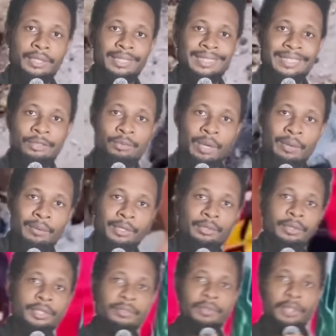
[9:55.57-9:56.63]
And that's why we're
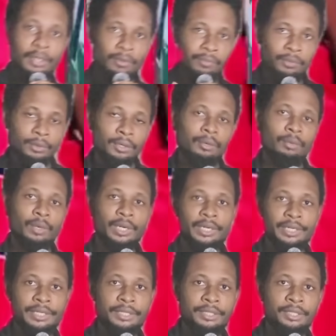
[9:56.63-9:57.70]
doing this video, for
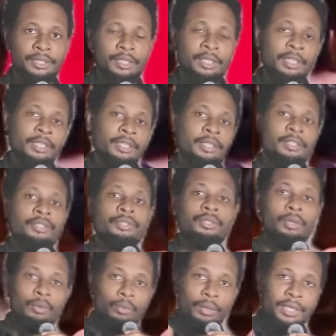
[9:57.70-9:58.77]
awareness.
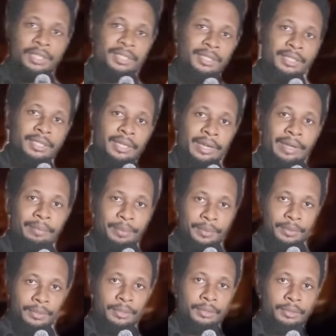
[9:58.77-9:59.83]
So once this
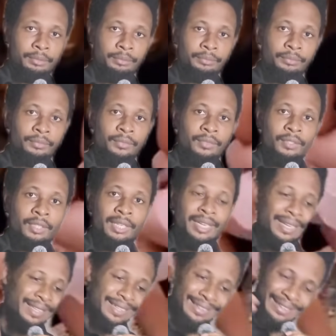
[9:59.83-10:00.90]
happens
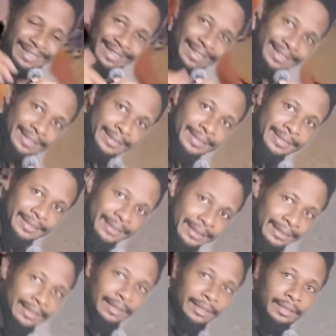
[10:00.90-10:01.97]
and the land could
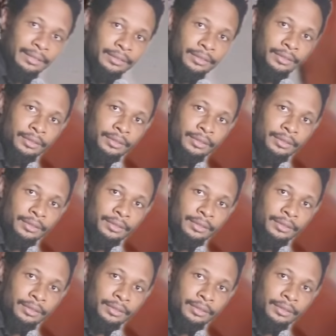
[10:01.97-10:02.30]
sink,